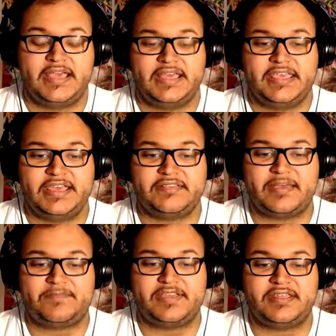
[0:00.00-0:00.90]
He
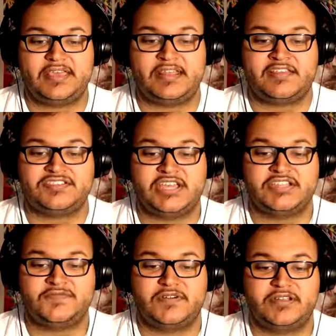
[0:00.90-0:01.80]
accepted in exchange
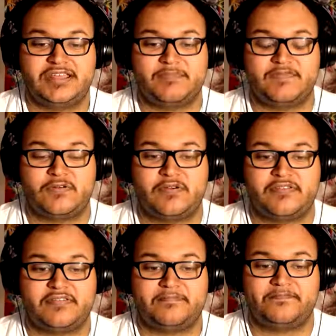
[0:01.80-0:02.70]
for a tip, of course.